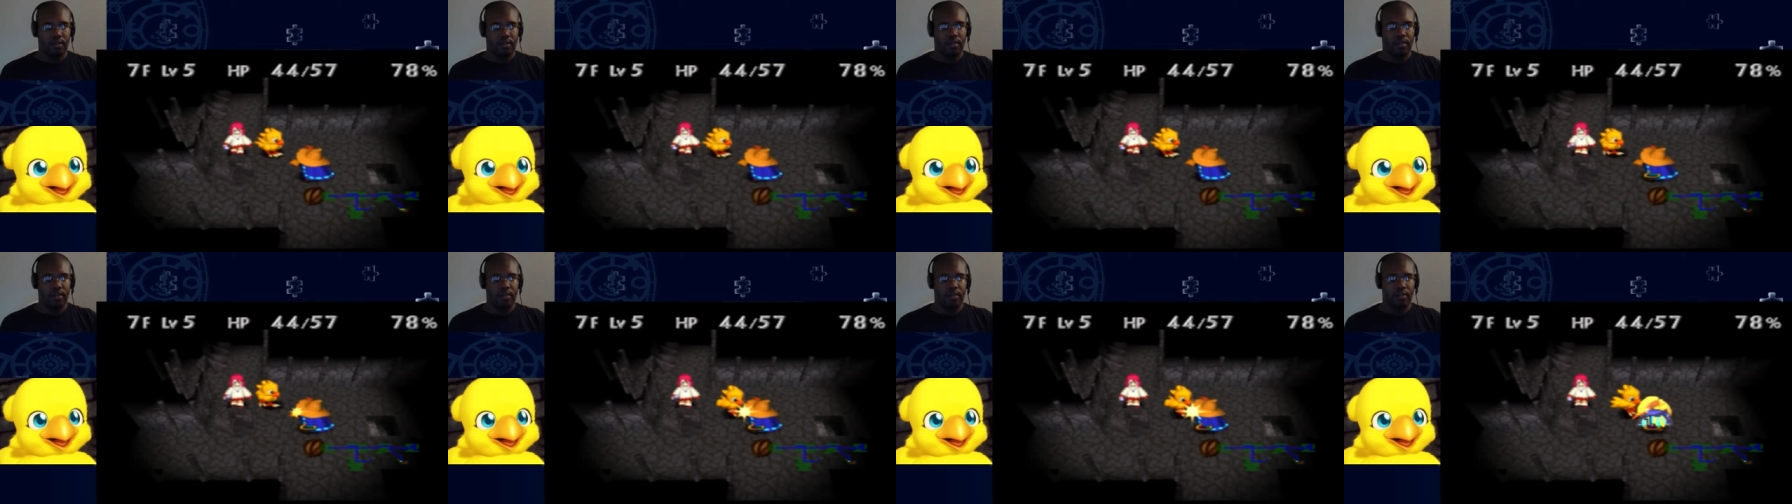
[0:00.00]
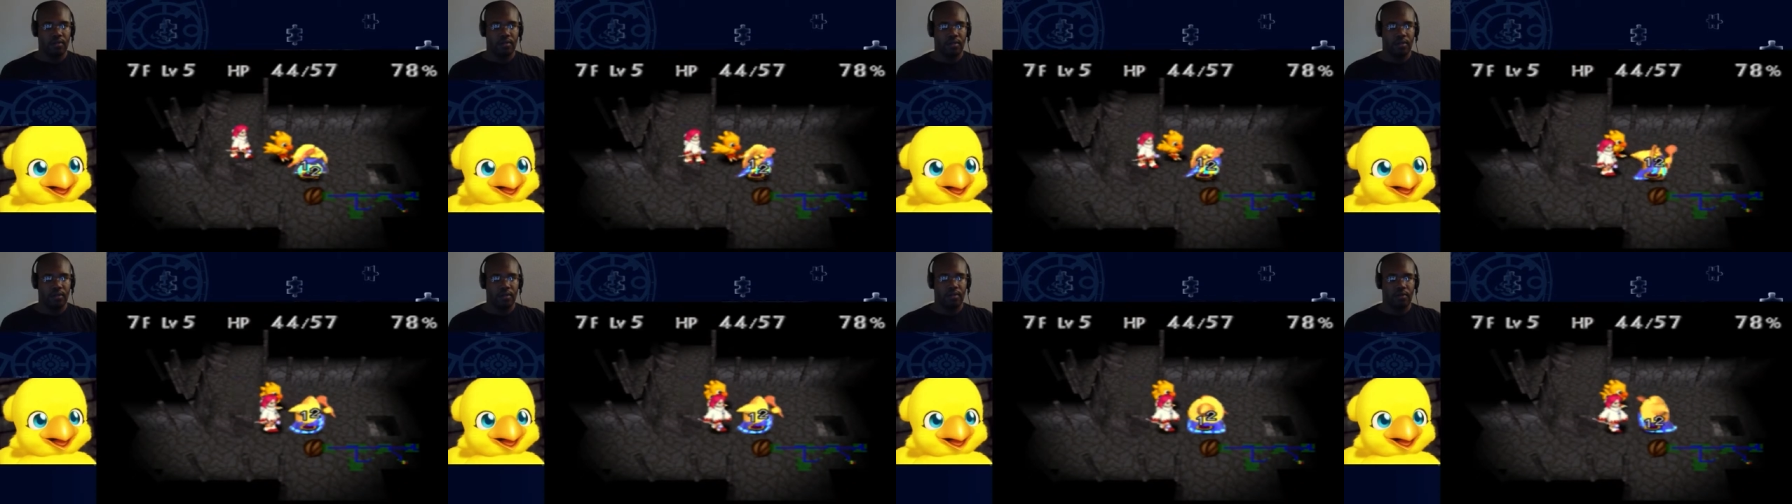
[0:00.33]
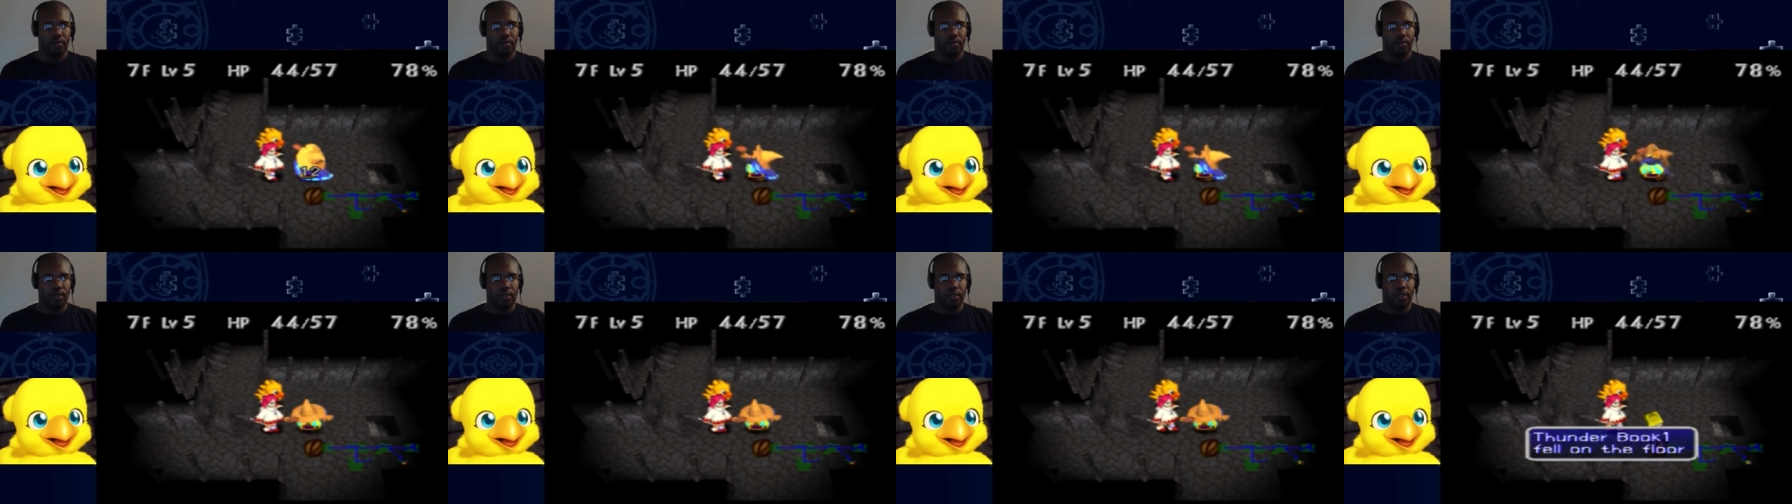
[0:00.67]
Oh no,
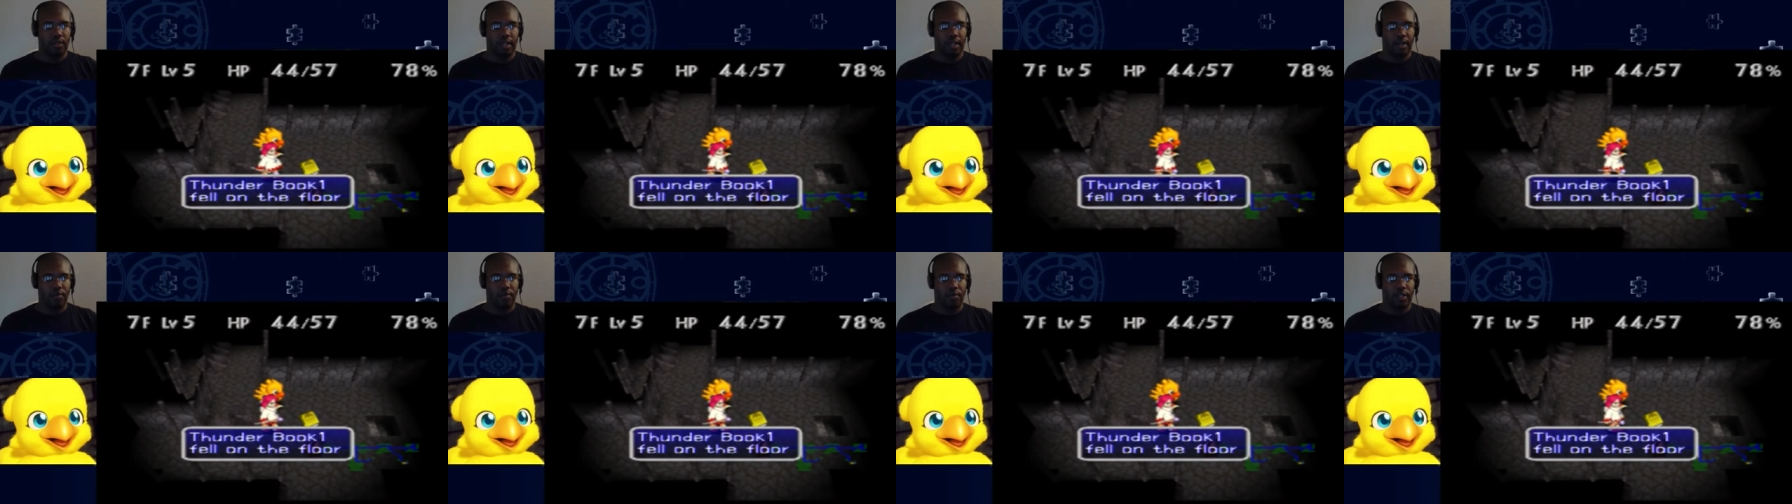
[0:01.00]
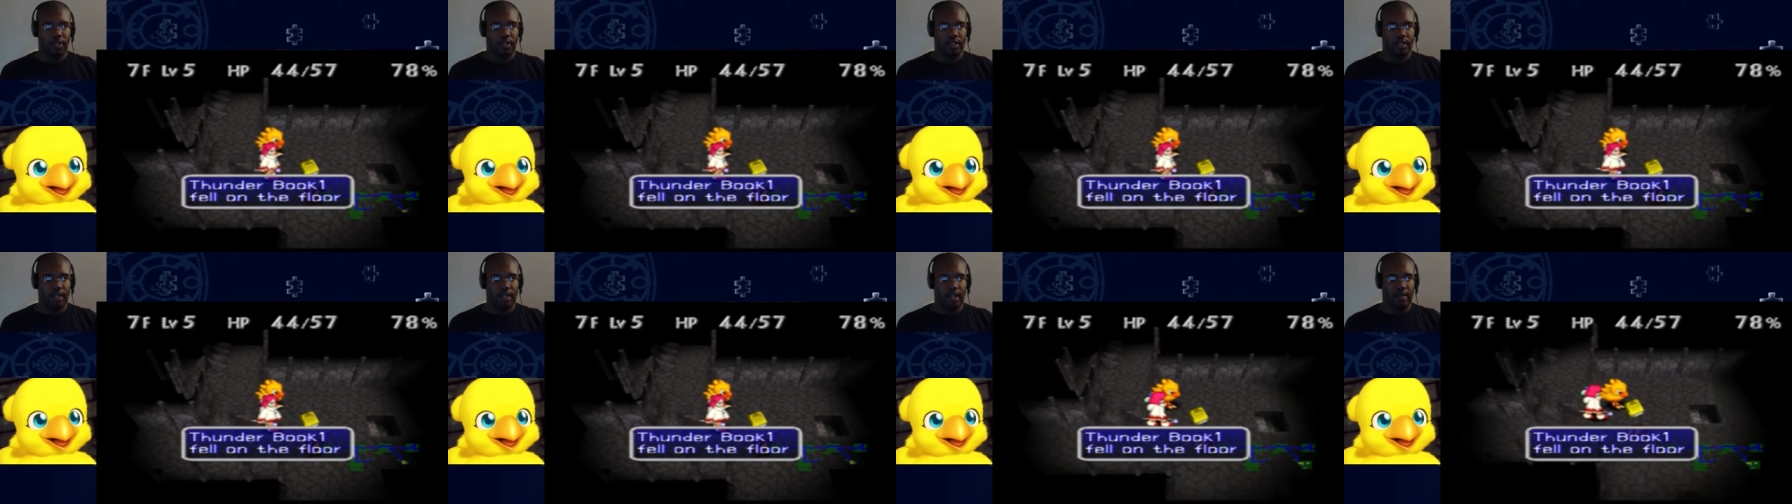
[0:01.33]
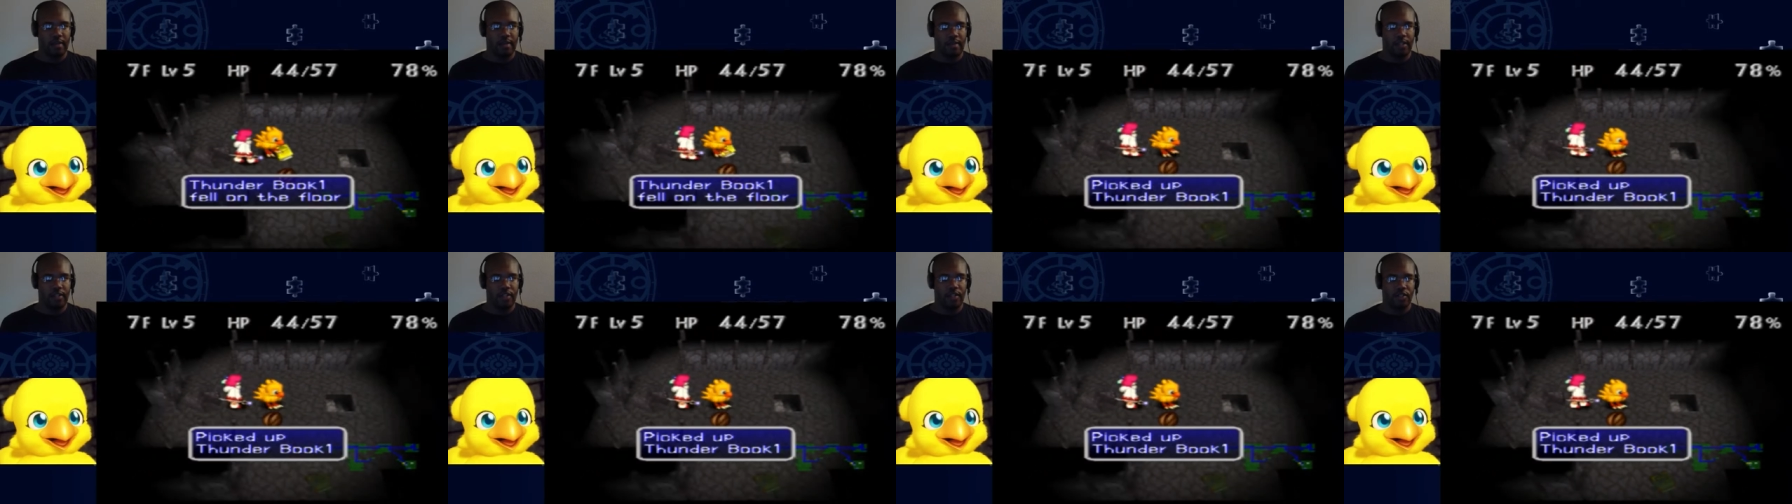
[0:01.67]
wood saddle was
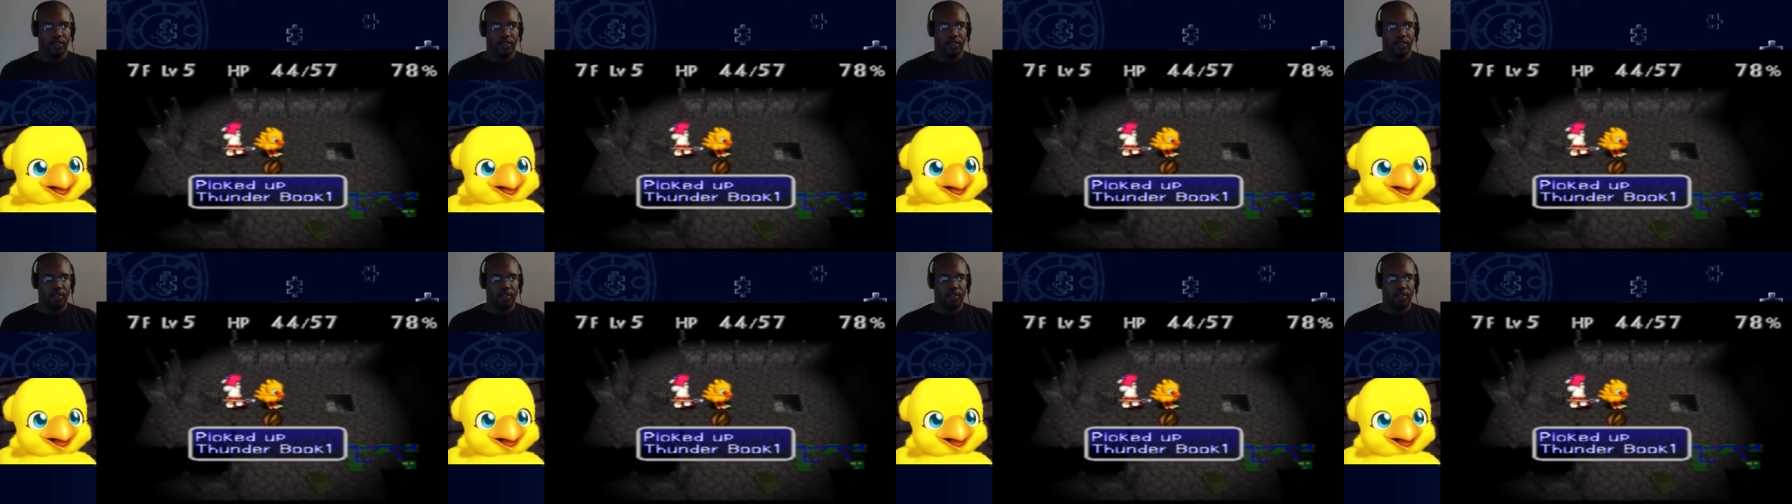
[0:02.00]
damaged,